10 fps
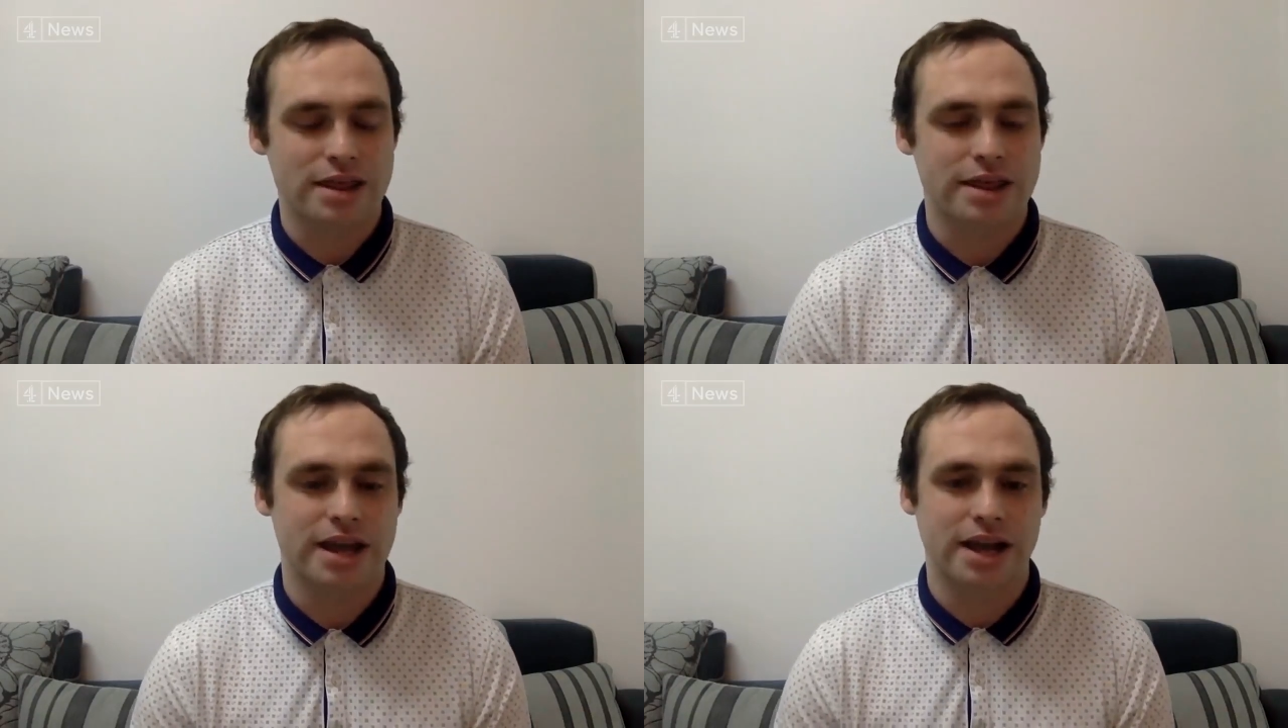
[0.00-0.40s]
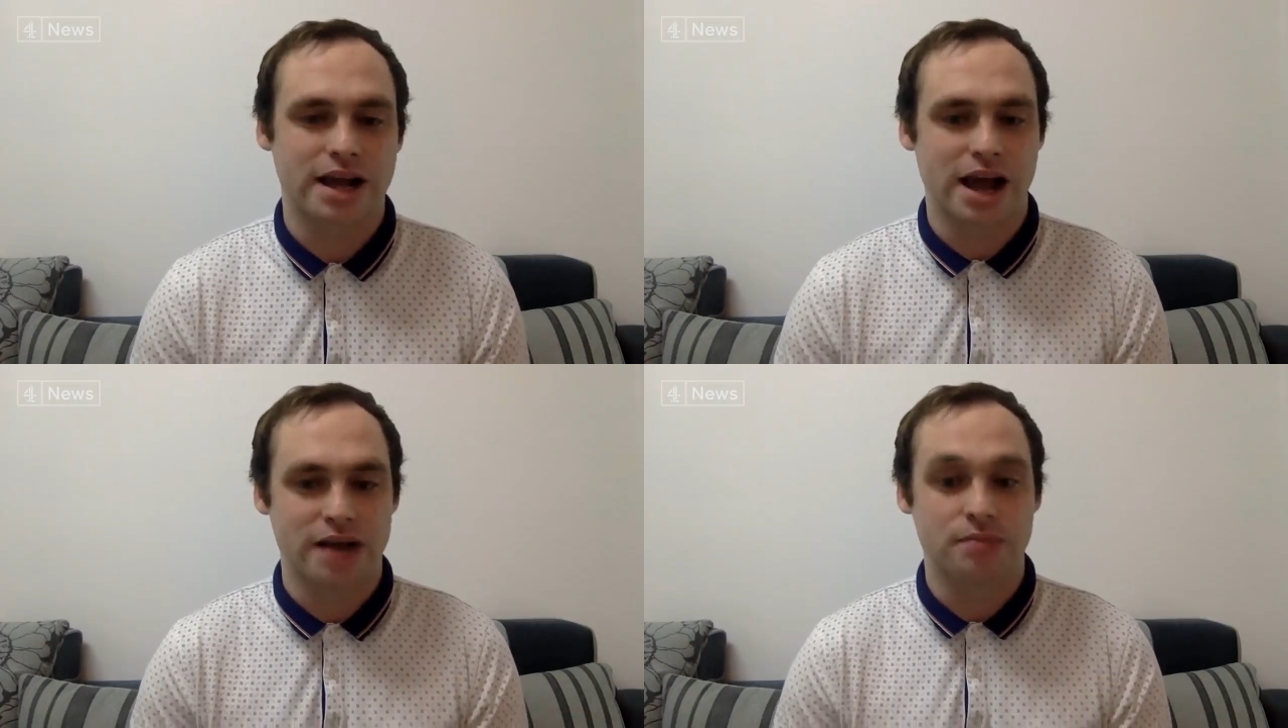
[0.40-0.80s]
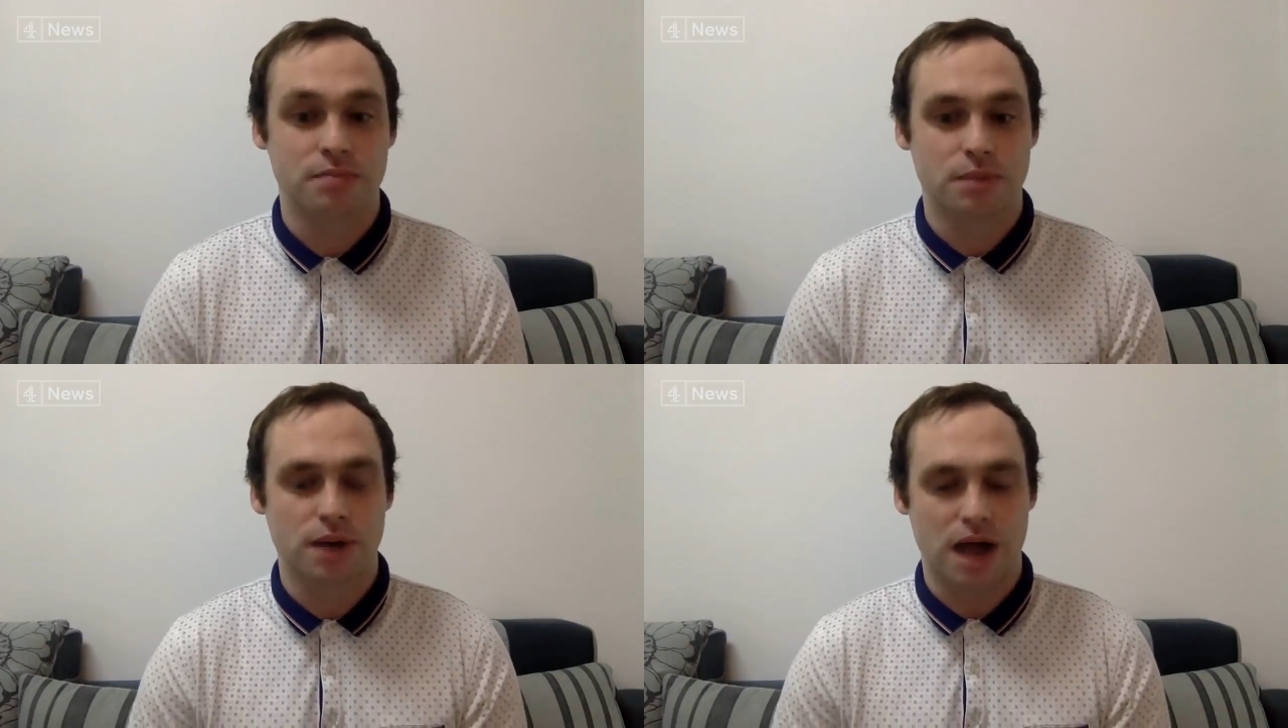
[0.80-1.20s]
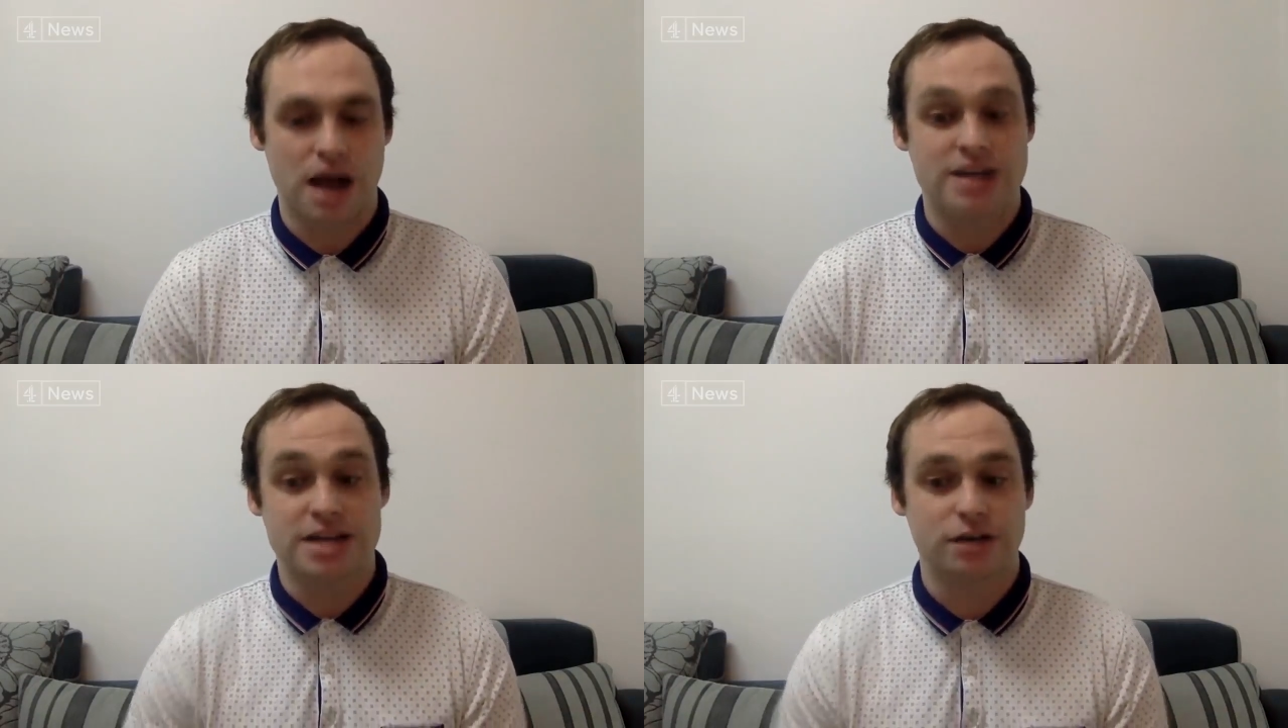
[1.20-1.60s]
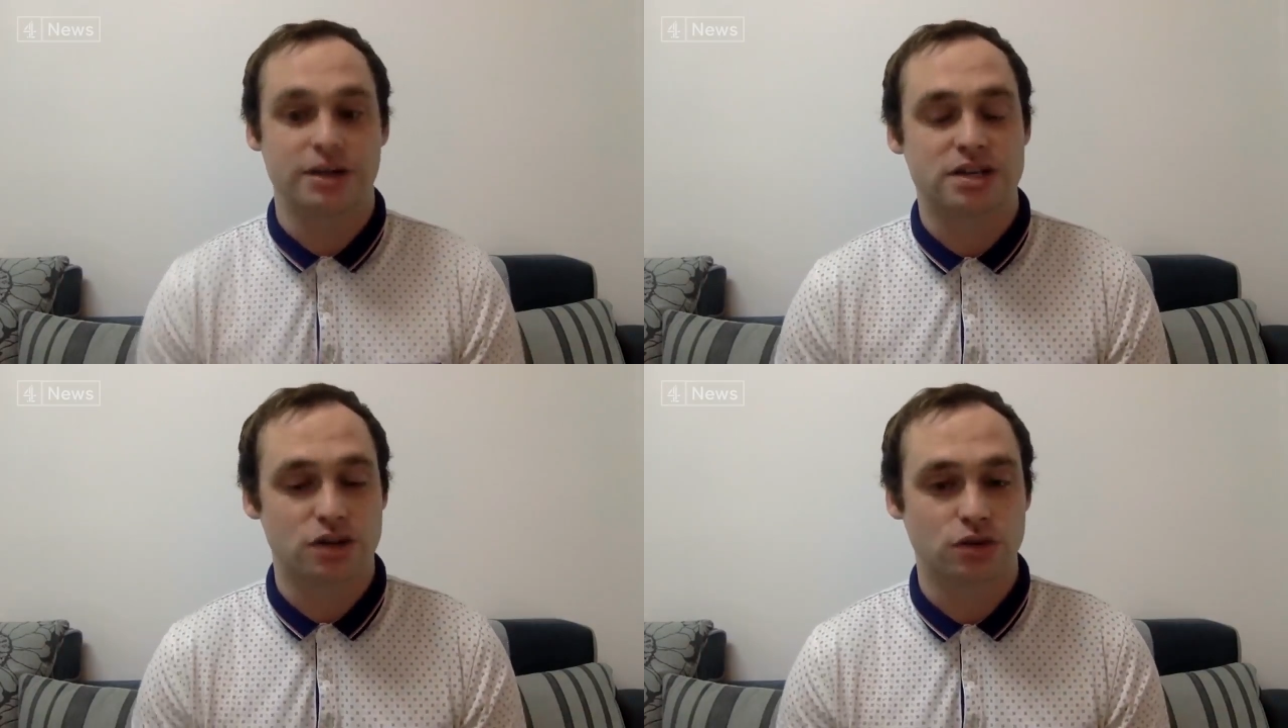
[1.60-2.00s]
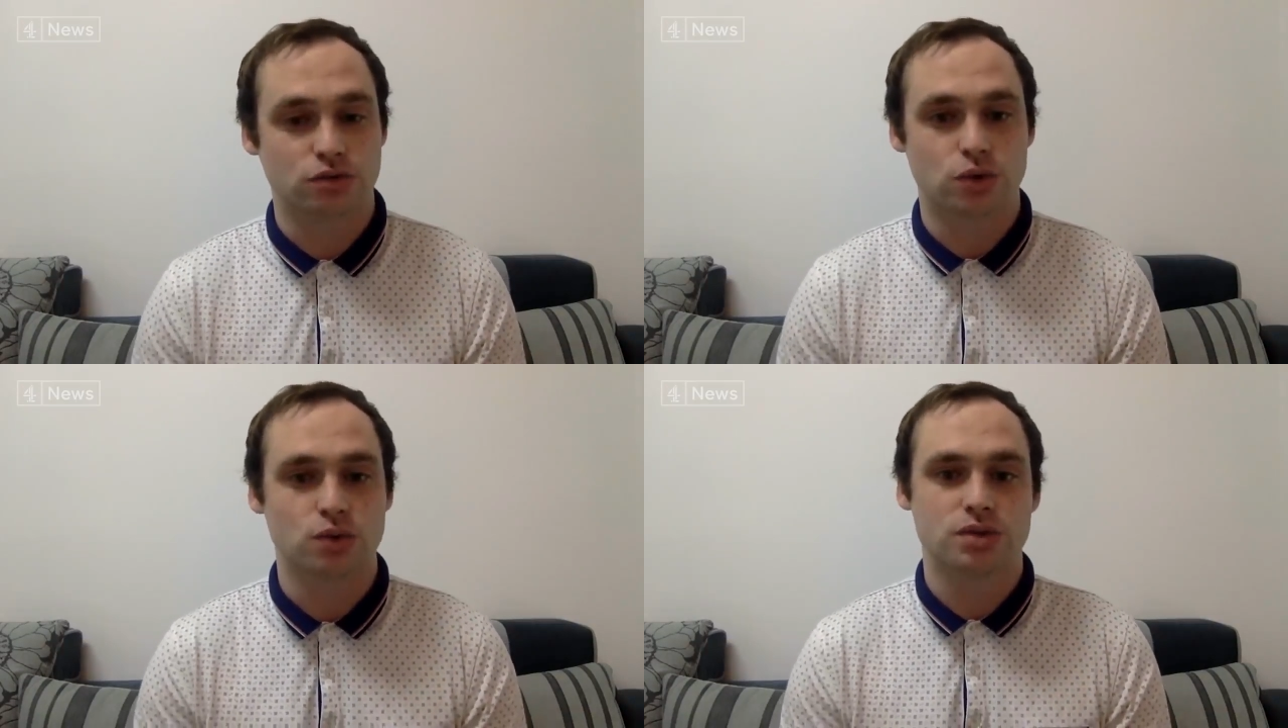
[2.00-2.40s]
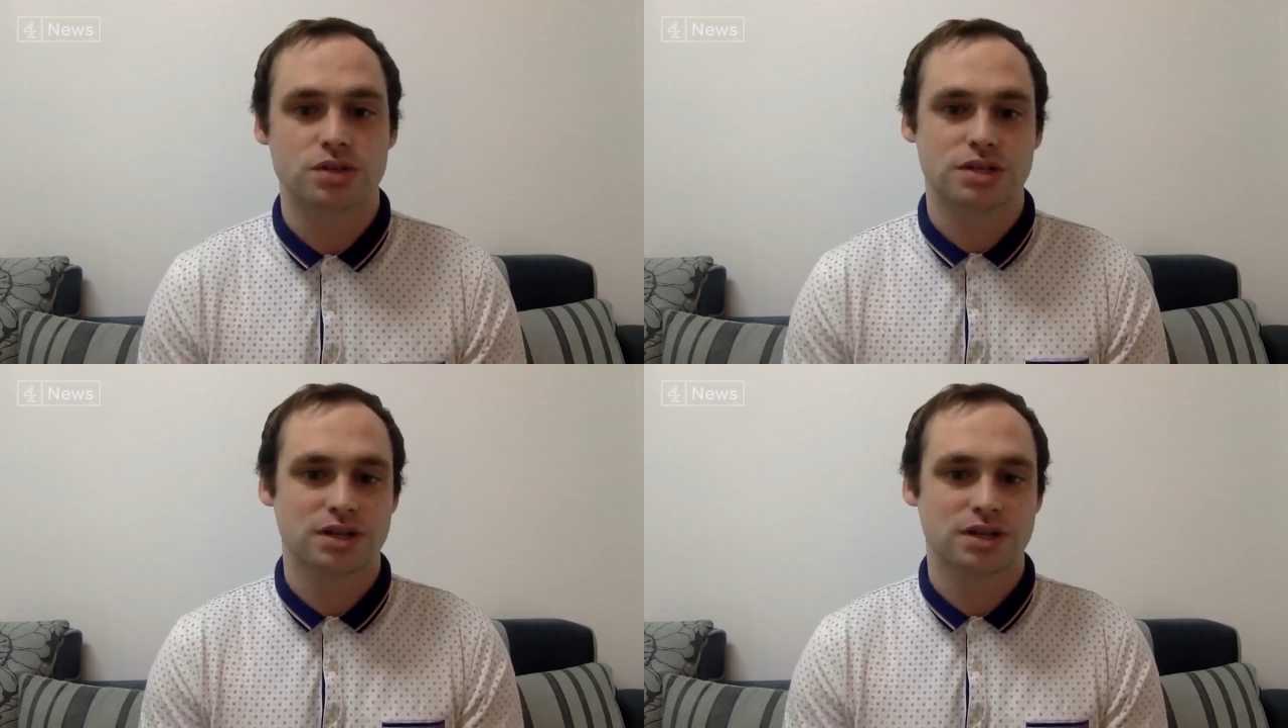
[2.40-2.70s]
thing and adhering to the rules.